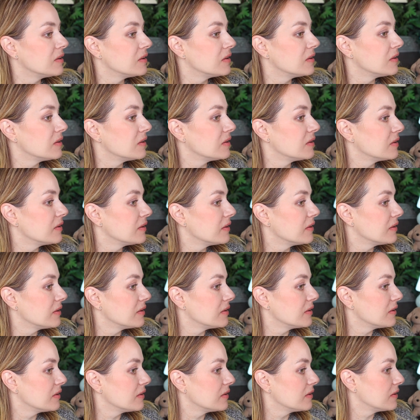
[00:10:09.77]
You can see
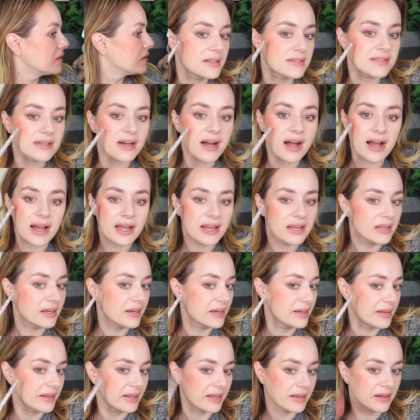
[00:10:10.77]
the nice
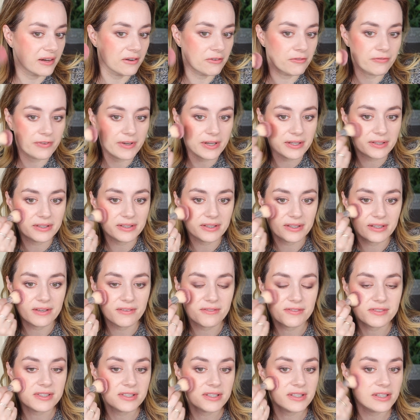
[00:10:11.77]
highlighting effect it
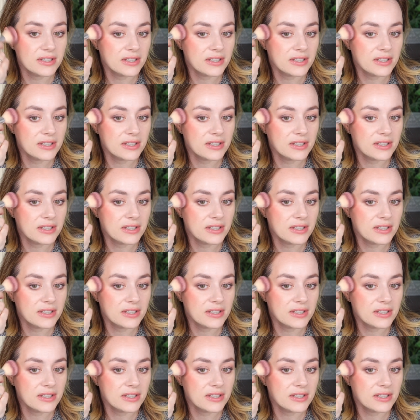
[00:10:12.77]
gives.